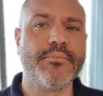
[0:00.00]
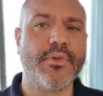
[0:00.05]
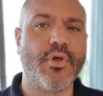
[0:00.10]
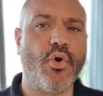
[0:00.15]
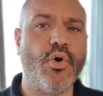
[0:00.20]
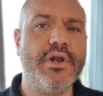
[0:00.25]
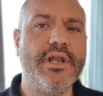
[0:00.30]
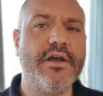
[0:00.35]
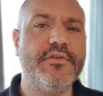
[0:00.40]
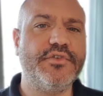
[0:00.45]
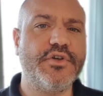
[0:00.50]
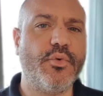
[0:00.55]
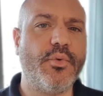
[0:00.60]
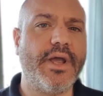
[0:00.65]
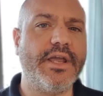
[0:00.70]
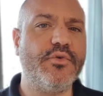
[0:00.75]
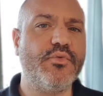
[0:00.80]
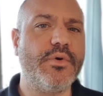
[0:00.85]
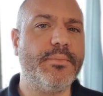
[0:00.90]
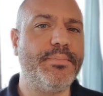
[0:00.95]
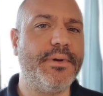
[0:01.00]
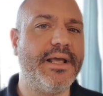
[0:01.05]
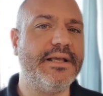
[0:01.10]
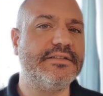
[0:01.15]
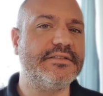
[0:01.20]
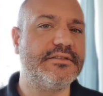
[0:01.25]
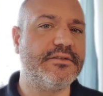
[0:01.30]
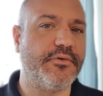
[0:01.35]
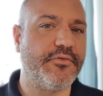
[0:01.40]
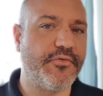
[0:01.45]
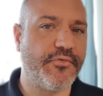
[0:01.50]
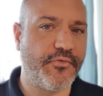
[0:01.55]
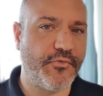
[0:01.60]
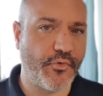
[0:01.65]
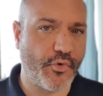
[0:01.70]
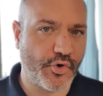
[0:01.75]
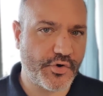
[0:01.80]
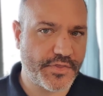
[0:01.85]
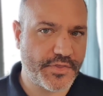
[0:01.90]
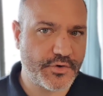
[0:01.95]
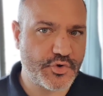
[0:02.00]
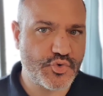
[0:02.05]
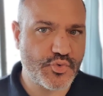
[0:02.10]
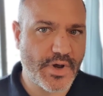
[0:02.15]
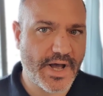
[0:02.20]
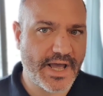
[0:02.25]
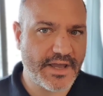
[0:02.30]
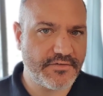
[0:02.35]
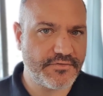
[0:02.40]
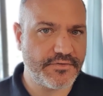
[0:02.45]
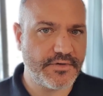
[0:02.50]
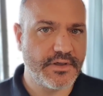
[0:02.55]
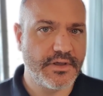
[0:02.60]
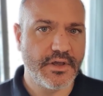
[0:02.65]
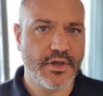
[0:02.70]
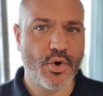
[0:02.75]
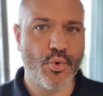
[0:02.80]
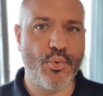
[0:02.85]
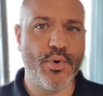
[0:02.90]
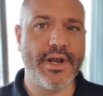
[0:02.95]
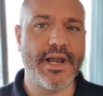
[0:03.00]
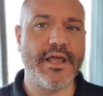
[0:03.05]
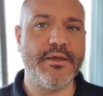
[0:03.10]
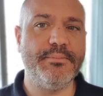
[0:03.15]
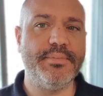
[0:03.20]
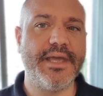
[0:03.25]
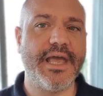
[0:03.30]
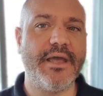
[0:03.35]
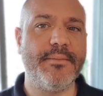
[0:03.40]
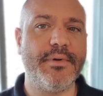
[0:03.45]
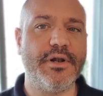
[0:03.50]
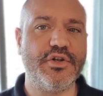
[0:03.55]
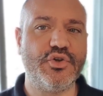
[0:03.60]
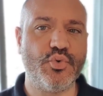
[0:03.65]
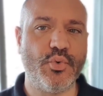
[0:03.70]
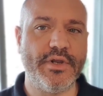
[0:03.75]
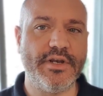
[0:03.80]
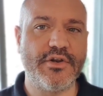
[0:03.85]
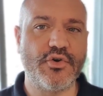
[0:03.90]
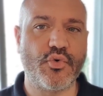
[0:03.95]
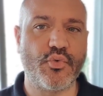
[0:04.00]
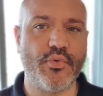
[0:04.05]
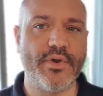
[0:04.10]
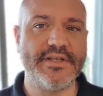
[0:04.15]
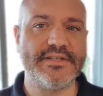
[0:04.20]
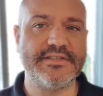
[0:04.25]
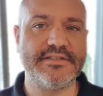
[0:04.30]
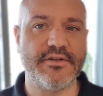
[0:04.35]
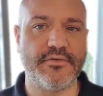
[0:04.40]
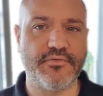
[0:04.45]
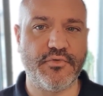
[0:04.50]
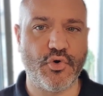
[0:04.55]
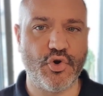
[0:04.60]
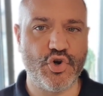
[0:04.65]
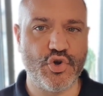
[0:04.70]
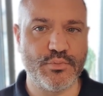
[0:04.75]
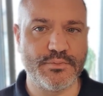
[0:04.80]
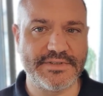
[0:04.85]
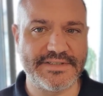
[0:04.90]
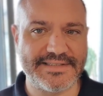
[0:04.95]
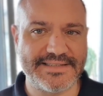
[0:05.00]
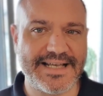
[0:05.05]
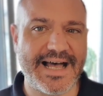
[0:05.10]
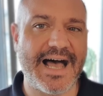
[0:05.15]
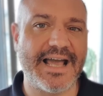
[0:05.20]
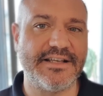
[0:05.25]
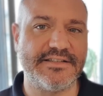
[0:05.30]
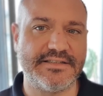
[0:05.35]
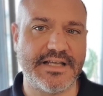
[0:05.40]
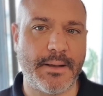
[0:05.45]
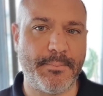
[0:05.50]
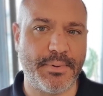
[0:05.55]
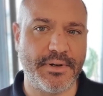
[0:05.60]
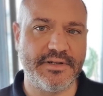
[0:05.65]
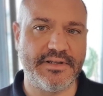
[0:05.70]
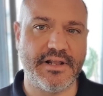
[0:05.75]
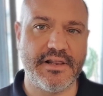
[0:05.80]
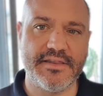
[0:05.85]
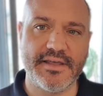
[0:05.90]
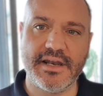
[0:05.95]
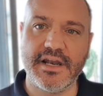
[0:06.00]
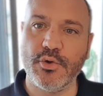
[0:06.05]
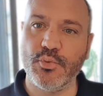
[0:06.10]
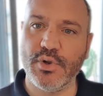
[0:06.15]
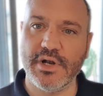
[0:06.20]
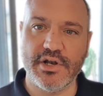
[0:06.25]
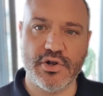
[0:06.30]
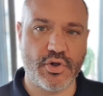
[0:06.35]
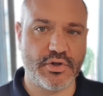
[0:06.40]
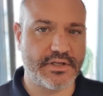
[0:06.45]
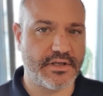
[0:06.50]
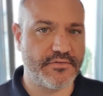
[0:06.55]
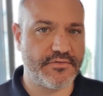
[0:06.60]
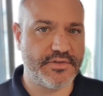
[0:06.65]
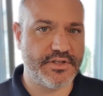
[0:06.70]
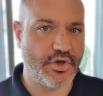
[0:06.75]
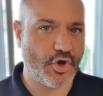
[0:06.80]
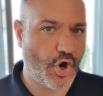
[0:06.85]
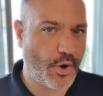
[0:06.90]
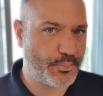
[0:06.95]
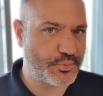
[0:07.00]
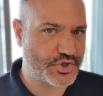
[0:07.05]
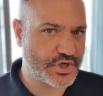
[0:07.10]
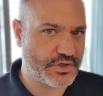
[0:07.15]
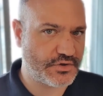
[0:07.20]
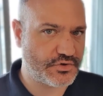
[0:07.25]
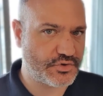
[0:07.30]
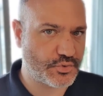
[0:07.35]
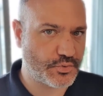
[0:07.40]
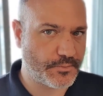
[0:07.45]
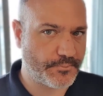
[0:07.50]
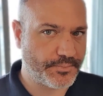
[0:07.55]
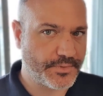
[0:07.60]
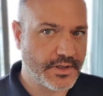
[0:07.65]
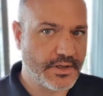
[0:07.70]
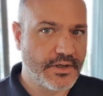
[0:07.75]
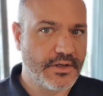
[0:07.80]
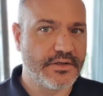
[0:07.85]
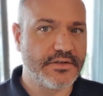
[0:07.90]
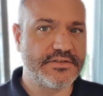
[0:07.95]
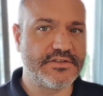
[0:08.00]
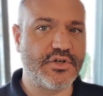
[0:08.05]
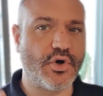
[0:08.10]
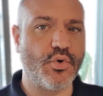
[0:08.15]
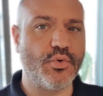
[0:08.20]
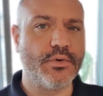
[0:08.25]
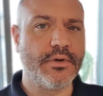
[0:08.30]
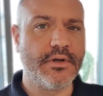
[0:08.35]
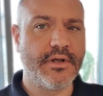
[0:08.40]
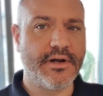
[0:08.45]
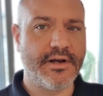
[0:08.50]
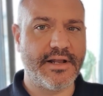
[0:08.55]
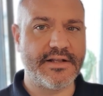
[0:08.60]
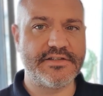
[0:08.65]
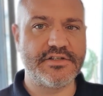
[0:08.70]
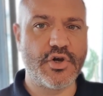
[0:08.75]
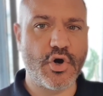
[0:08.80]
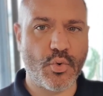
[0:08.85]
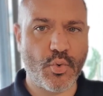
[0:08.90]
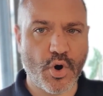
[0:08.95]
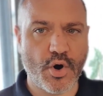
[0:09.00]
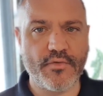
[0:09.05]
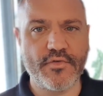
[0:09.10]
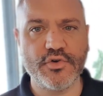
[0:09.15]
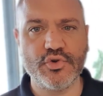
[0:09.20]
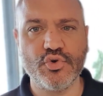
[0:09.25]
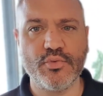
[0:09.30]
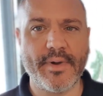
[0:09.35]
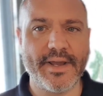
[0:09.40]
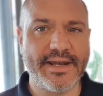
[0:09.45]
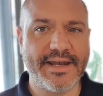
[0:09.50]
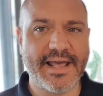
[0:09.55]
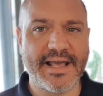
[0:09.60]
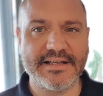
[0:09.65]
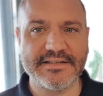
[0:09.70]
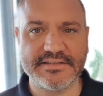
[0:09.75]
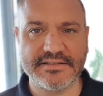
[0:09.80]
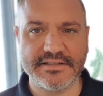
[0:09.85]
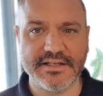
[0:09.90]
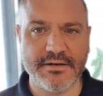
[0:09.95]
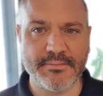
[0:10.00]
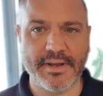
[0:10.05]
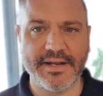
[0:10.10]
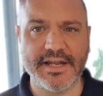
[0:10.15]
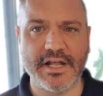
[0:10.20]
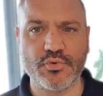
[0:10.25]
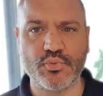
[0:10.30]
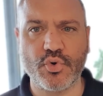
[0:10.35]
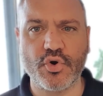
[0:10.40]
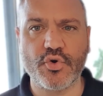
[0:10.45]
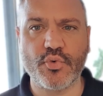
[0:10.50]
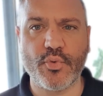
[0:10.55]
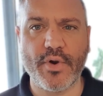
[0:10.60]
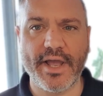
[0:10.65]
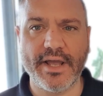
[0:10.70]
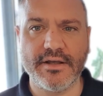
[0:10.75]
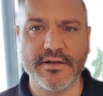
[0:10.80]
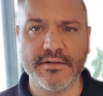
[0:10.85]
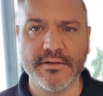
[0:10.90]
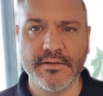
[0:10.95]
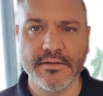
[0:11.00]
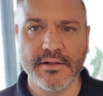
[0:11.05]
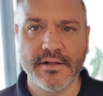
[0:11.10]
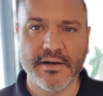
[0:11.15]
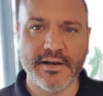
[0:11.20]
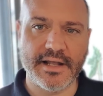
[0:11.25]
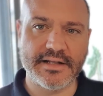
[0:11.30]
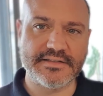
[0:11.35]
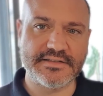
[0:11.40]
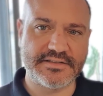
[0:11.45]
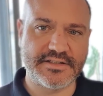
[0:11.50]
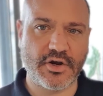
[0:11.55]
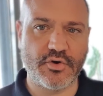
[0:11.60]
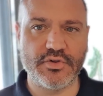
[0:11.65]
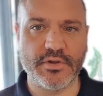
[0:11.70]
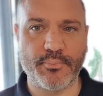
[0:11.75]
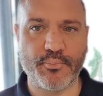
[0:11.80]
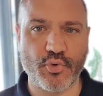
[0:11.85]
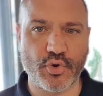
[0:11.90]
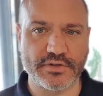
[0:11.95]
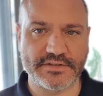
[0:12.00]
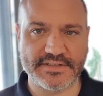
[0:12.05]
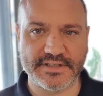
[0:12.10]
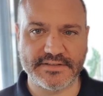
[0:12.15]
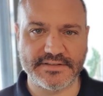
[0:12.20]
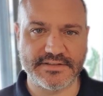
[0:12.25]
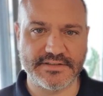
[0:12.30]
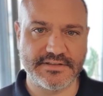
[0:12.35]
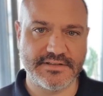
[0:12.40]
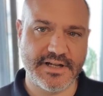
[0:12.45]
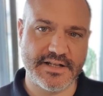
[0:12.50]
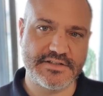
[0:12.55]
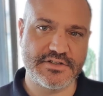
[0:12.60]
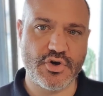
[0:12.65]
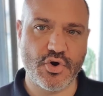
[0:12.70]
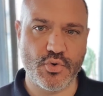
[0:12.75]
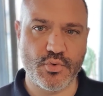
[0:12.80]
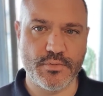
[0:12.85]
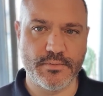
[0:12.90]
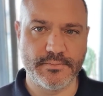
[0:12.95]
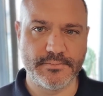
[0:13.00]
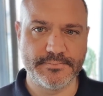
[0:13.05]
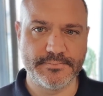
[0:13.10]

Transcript: Only after I replace the fourth drive will I be able to increase the volume size? Up until then, I will not have the option to. So let's go over to my NAS in my network rack. Let's start the process. Let's go.